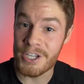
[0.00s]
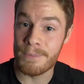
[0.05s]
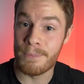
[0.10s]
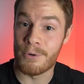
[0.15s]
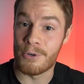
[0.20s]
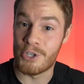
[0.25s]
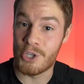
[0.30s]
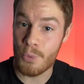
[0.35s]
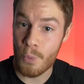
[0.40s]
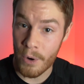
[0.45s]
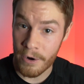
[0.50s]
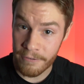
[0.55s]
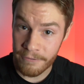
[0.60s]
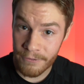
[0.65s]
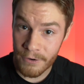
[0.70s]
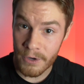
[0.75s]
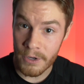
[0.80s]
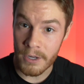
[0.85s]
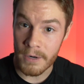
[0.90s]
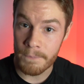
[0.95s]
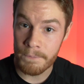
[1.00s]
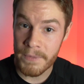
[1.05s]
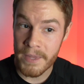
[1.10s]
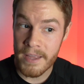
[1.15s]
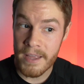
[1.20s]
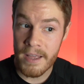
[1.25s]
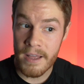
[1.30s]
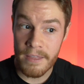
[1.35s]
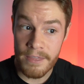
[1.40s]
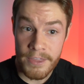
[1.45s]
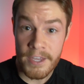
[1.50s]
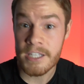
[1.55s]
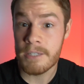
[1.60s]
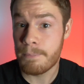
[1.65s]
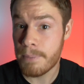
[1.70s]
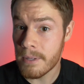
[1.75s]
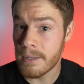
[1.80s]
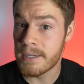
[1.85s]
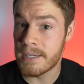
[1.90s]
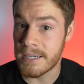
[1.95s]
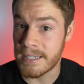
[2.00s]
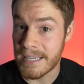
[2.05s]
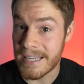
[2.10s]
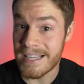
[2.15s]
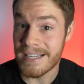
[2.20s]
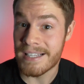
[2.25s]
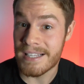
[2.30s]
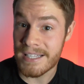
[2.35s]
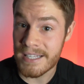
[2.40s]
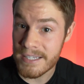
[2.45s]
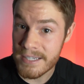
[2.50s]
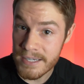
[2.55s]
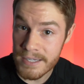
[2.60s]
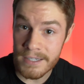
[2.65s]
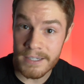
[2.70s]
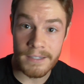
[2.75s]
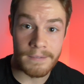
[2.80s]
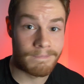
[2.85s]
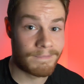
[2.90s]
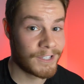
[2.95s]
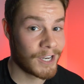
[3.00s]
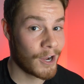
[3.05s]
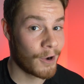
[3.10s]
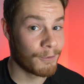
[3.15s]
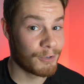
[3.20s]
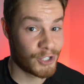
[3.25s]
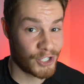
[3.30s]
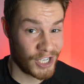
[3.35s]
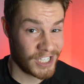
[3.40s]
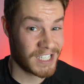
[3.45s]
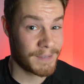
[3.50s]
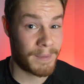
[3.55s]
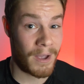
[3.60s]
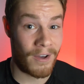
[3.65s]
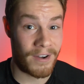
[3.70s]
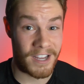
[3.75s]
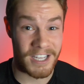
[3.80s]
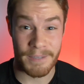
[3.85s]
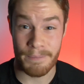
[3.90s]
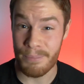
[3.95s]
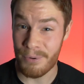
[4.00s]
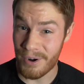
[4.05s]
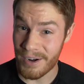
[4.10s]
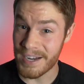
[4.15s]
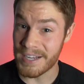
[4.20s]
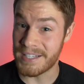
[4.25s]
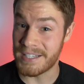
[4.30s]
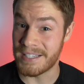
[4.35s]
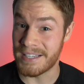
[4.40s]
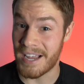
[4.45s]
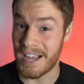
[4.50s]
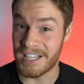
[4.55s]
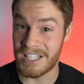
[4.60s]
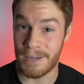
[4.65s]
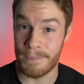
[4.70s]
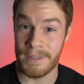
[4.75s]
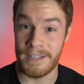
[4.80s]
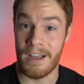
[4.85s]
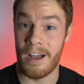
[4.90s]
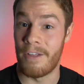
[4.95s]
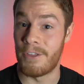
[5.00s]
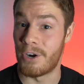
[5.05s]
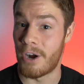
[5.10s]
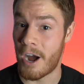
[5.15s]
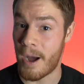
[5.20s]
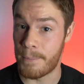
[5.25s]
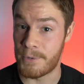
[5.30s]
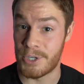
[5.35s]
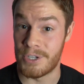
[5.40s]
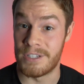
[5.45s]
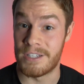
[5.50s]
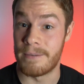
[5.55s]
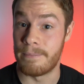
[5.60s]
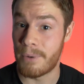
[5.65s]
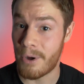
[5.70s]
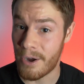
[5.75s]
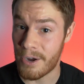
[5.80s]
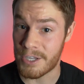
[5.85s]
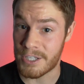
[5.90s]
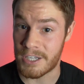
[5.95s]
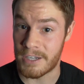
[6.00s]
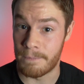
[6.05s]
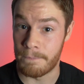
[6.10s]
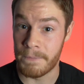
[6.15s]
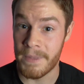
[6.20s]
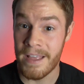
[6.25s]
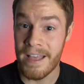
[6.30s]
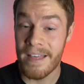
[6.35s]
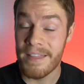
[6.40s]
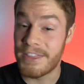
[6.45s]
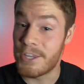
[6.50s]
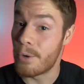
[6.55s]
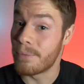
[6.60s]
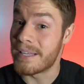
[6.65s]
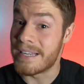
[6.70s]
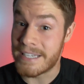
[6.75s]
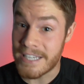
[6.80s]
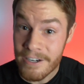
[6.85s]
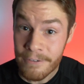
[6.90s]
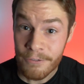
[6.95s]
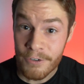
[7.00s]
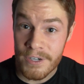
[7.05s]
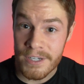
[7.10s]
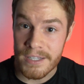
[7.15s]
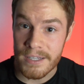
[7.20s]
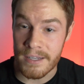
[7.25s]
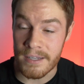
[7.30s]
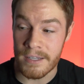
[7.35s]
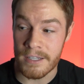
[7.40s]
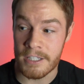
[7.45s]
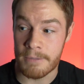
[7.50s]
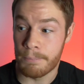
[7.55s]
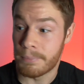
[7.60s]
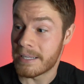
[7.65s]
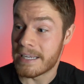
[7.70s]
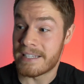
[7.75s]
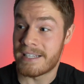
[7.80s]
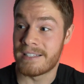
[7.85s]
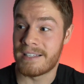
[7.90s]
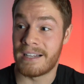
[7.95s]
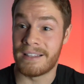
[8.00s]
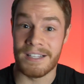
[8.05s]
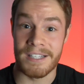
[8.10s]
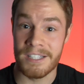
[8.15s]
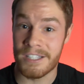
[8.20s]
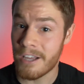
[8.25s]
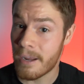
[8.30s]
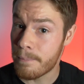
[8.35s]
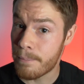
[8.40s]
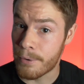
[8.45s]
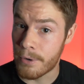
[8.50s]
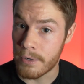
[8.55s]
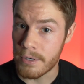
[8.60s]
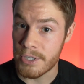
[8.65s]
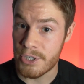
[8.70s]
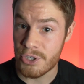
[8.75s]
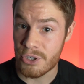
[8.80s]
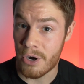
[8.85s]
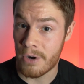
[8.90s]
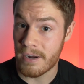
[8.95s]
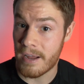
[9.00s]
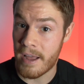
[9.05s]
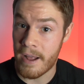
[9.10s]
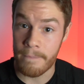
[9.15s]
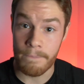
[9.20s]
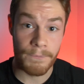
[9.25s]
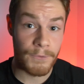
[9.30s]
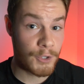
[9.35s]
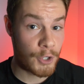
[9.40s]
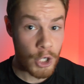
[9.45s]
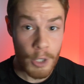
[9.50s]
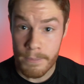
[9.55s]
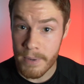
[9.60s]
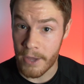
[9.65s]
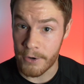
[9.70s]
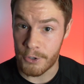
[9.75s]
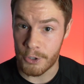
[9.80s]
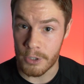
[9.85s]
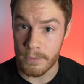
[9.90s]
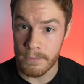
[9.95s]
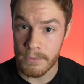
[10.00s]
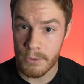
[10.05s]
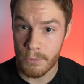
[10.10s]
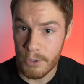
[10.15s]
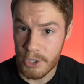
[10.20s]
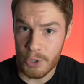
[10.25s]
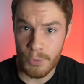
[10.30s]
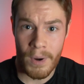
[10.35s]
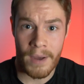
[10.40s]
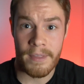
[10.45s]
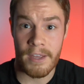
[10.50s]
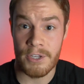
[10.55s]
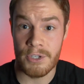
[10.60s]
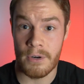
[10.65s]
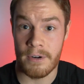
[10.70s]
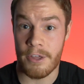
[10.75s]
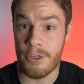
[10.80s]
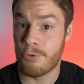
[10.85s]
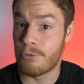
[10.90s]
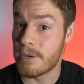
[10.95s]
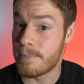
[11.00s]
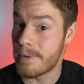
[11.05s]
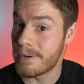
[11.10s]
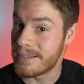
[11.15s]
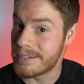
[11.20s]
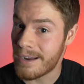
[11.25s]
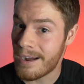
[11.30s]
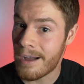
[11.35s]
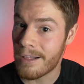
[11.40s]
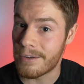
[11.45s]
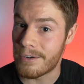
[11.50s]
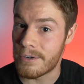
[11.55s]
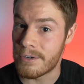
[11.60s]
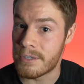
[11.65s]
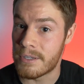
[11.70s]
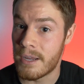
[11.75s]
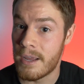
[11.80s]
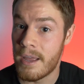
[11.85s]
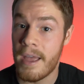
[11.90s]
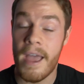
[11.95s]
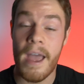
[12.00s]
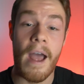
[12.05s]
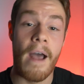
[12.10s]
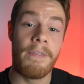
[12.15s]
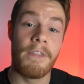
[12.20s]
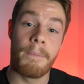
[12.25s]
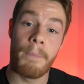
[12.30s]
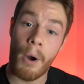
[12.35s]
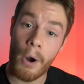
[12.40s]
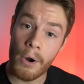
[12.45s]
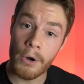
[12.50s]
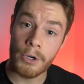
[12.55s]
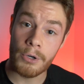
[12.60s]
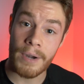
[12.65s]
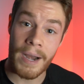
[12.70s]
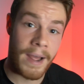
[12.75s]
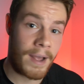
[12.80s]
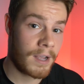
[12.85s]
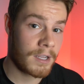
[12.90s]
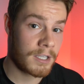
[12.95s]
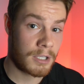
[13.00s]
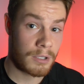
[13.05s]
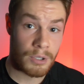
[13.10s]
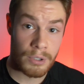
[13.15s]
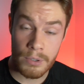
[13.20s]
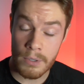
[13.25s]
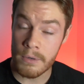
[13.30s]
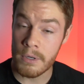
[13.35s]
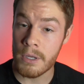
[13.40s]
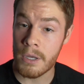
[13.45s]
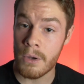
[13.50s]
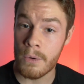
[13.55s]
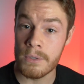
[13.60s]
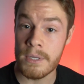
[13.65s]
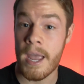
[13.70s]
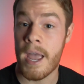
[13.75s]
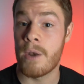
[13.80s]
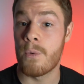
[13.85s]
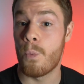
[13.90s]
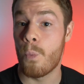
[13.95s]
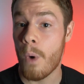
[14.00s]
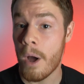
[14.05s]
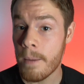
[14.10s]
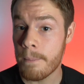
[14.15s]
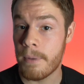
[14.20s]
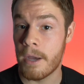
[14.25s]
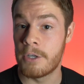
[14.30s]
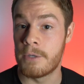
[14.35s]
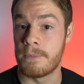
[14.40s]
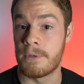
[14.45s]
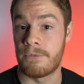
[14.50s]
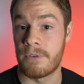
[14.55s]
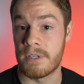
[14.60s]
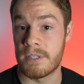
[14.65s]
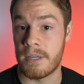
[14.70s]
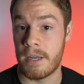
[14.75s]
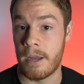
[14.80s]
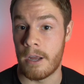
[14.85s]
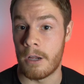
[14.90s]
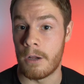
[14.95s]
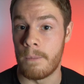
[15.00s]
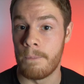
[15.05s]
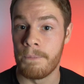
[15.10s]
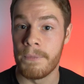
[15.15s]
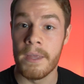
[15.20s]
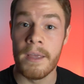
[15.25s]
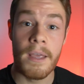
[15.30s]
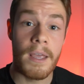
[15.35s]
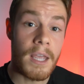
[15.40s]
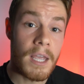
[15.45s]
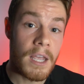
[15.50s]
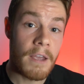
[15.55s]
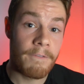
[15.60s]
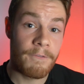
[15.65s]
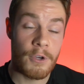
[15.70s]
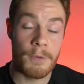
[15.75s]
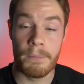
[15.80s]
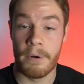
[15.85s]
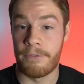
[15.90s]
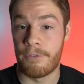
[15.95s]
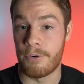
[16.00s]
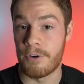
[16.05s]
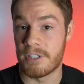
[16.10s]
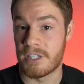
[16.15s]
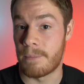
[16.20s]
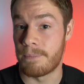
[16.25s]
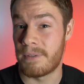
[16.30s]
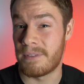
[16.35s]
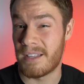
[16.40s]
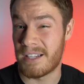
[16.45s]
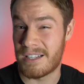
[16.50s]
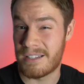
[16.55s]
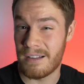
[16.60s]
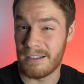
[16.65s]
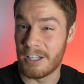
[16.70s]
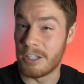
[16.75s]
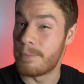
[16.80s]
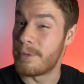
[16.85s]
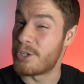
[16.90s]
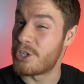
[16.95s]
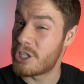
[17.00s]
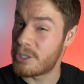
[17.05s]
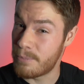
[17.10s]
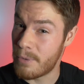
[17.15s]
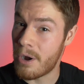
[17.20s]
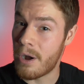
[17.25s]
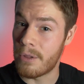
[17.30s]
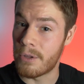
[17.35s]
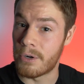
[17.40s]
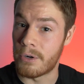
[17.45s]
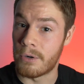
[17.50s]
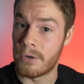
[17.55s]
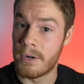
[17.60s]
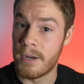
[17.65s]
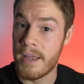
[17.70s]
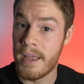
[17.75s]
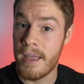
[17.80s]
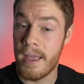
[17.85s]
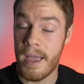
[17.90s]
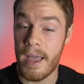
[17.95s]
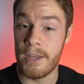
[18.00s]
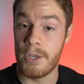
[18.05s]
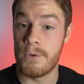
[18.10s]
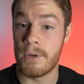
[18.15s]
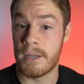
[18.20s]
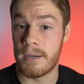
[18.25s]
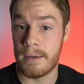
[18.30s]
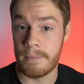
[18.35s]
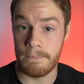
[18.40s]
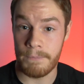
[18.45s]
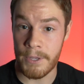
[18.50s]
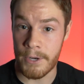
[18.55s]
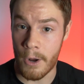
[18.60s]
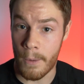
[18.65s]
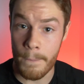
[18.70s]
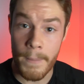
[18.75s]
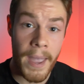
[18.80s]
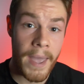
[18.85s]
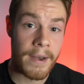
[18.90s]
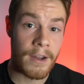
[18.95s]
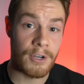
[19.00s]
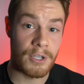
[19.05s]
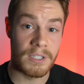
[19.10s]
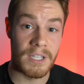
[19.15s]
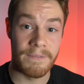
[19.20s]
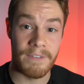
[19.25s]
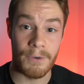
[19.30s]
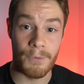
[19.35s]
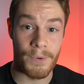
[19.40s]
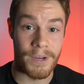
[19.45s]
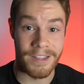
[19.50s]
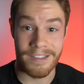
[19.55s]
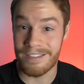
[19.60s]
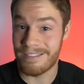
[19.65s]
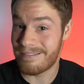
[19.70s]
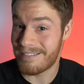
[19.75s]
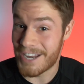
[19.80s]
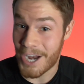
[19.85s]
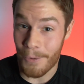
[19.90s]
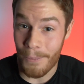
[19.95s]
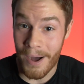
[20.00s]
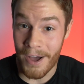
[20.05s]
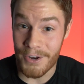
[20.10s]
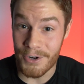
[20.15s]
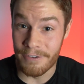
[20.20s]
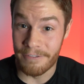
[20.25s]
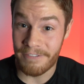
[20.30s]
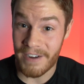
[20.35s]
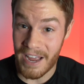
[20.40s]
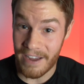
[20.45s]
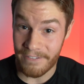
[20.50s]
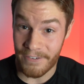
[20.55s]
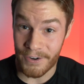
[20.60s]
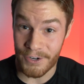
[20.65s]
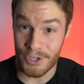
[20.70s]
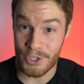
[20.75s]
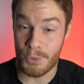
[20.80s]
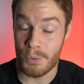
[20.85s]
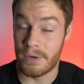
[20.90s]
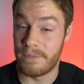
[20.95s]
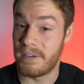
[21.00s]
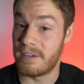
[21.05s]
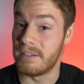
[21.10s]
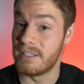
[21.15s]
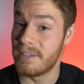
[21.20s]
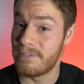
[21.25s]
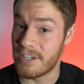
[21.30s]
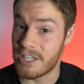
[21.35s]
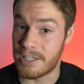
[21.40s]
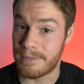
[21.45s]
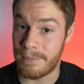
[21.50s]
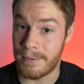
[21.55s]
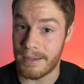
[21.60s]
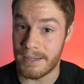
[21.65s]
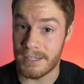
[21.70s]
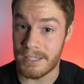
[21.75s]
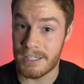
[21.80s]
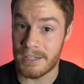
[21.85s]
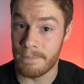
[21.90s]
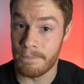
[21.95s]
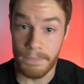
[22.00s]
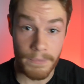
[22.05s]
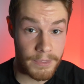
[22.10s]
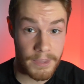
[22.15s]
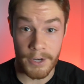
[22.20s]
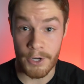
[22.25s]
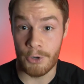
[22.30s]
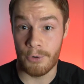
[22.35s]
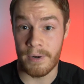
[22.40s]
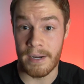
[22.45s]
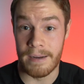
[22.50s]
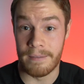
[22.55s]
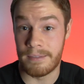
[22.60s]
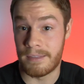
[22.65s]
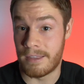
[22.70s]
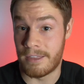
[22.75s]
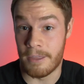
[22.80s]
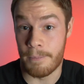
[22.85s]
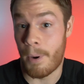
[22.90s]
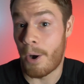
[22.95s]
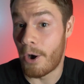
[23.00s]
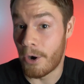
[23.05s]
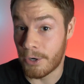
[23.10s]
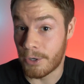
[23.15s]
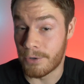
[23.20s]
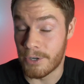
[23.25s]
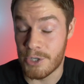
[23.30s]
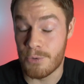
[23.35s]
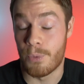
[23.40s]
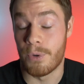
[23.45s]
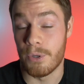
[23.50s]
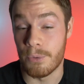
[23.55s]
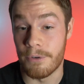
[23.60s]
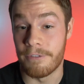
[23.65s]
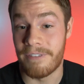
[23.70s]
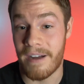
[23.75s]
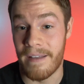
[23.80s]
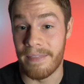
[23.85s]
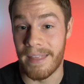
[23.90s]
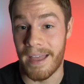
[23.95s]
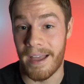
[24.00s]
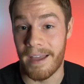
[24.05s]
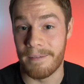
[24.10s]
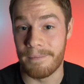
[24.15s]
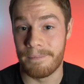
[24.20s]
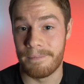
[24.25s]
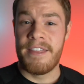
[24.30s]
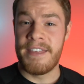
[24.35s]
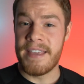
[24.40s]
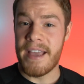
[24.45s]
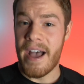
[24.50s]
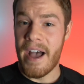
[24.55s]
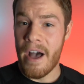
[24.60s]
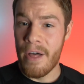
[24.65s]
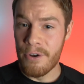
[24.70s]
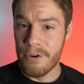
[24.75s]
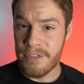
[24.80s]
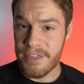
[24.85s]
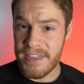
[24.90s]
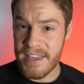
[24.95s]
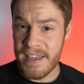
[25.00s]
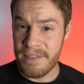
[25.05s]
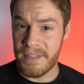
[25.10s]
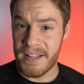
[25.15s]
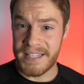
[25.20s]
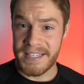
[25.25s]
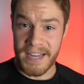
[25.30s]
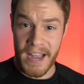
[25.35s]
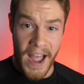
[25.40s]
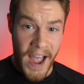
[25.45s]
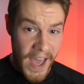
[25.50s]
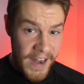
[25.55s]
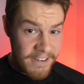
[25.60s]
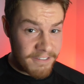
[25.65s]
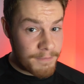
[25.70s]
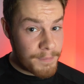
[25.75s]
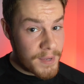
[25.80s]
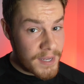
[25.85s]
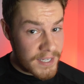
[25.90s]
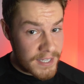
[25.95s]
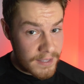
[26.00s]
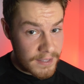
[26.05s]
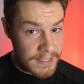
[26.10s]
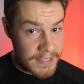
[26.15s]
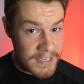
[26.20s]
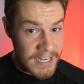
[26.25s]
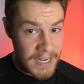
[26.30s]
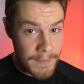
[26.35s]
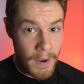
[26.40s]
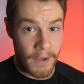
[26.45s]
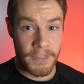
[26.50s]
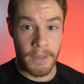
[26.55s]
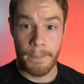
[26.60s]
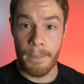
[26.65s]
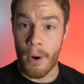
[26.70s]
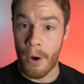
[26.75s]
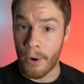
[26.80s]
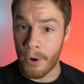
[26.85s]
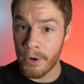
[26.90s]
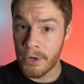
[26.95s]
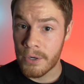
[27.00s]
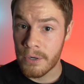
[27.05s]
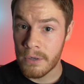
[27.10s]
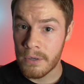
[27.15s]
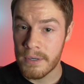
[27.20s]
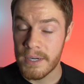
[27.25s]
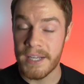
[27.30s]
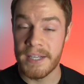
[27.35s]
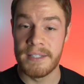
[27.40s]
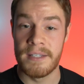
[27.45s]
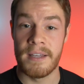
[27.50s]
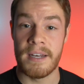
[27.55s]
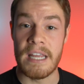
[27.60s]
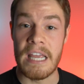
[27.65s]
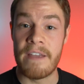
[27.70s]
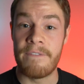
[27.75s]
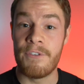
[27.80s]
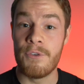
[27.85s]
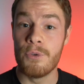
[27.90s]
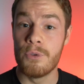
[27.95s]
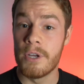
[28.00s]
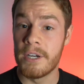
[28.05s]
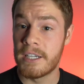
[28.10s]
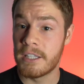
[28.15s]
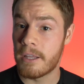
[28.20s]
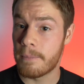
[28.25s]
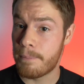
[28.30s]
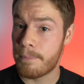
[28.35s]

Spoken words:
per square foot, this building is still, just about as pricey as some of the other options in Boston. The only difference is places like the Sudbury start at 2 bedrooms, which is why they start at $3 million, and the Parker has studios and 1-bedrooms for sale if you'd prefer something that's a little bit smaller and you can, manage living with, under 500 square feet of living space, then great. The Parker is where you will find that. The other thing that's kind of misleading about the Parker is that if you look at the